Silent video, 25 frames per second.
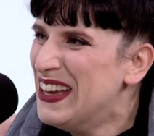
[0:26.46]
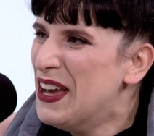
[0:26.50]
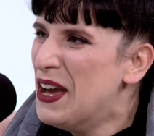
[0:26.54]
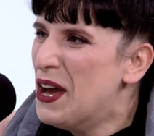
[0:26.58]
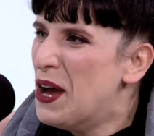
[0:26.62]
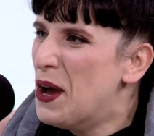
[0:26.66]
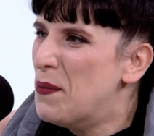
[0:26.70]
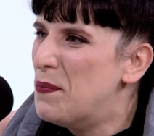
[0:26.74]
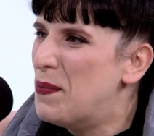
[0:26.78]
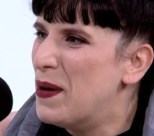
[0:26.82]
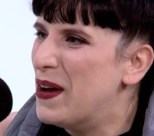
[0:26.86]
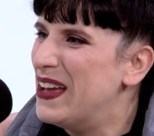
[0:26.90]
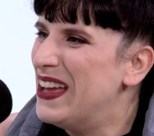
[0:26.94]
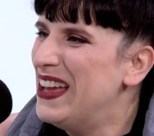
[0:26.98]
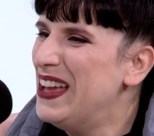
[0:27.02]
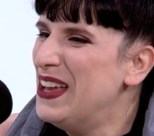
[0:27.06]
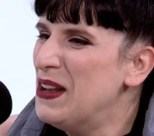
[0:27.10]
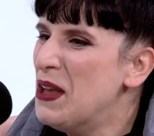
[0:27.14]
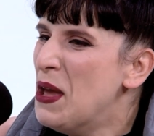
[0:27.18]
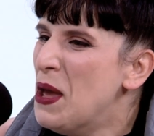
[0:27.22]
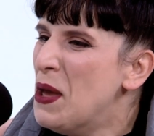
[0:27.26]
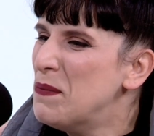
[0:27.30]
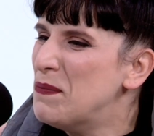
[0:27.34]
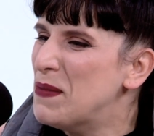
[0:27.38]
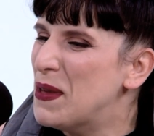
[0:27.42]

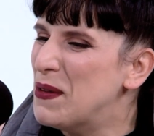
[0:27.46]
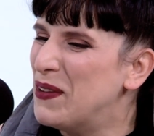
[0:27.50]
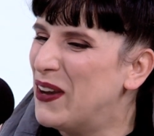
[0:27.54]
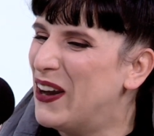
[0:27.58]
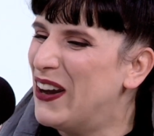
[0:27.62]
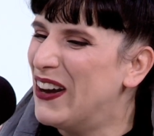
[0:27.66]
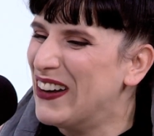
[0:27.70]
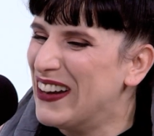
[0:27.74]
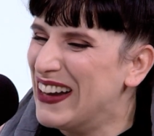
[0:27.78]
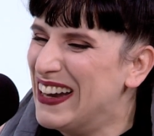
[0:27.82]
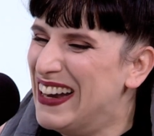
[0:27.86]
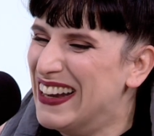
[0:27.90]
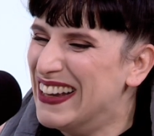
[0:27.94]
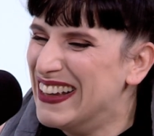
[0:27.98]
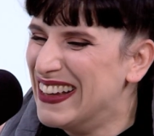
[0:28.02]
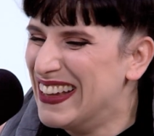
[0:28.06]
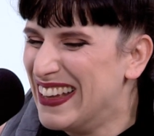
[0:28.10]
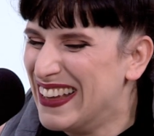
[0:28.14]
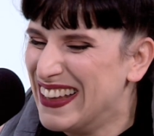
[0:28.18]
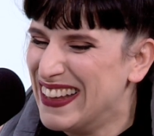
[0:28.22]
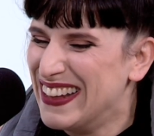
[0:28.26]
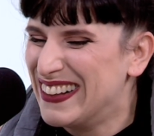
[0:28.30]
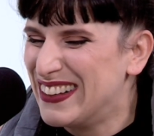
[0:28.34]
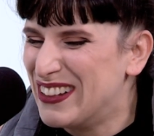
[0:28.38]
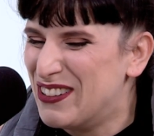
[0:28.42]
But maybe we're in
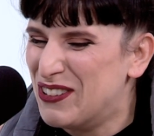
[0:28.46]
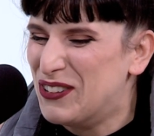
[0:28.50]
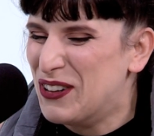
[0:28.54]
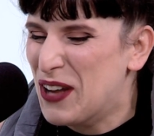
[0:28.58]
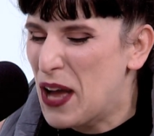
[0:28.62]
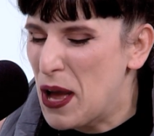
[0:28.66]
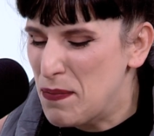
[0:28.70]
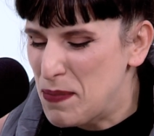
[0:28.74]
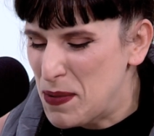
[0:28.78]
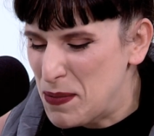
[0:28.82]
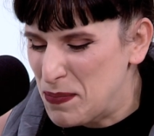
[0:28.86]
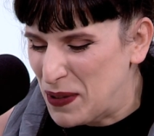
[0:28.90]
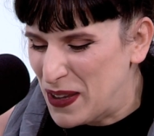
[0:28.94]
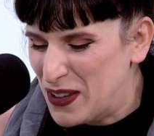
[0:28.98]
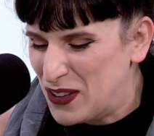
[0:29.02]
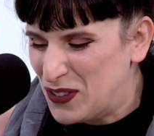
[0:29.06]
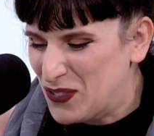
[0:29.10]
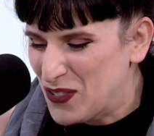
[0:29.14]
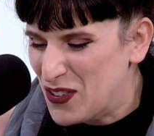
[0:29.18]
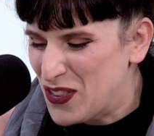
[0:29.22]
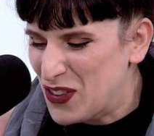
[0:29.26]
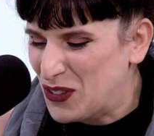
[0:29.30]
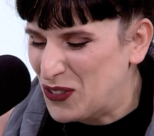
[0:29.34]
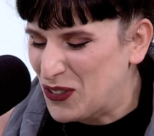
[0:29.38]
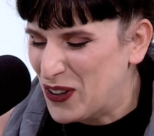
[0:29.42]
a cool, happy place
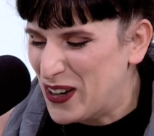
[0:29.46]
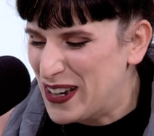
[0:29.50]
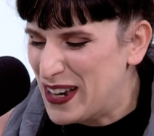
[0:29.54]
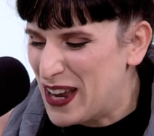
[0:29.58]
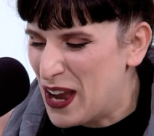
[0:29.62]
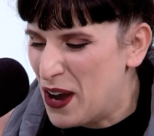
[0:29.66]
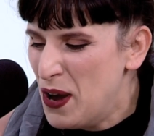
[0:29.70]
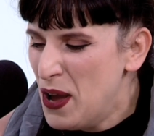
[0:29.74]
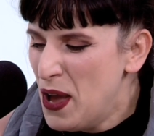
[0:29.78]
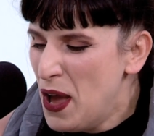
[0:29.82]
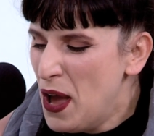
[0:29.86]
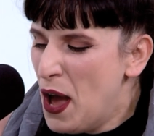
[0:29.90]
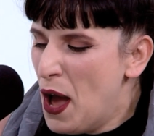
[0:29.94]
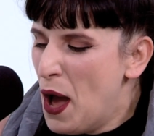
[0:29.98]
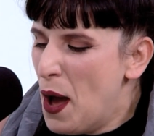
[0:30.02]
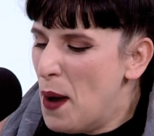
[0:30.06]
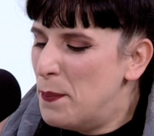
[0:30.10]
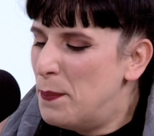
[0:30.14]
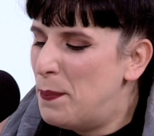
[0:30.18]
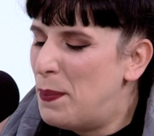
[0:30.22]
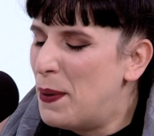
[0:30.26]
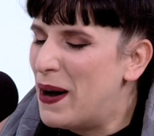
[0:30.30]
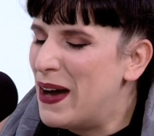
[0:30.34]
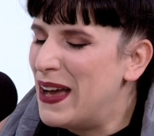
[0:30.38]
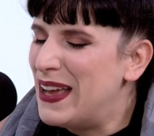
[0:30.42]
for this right now.
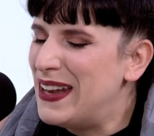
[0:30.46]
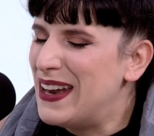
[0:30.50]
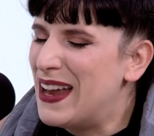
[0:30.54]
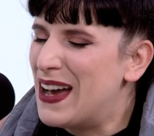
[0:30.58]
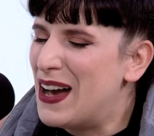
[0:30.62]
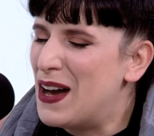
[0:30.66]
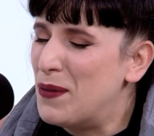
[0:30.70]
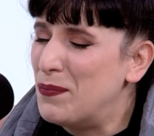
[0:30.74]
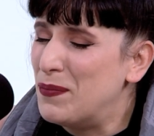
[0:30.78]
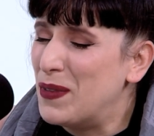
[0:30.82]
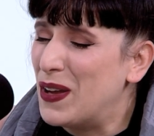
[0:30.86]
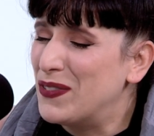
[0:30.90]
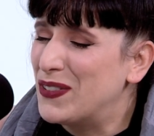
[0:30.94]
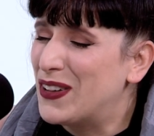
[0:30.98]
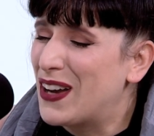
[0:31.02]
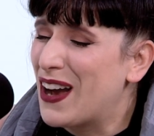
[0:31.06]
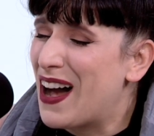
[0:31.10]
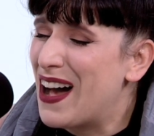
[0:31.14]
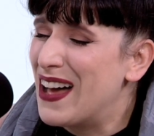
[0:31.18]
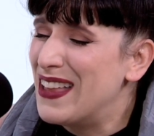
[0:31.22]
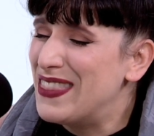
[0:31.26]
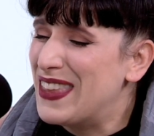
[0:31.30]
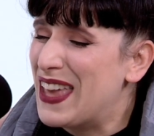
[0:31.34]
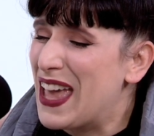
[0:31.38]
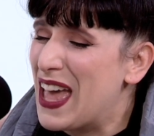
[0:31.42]
But I've
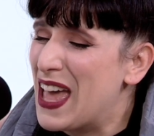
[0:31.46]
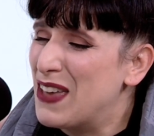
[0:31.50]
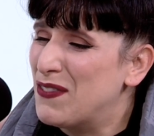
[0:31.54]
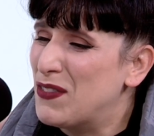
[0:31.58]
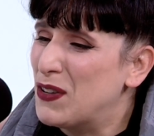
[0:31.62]
got the Avett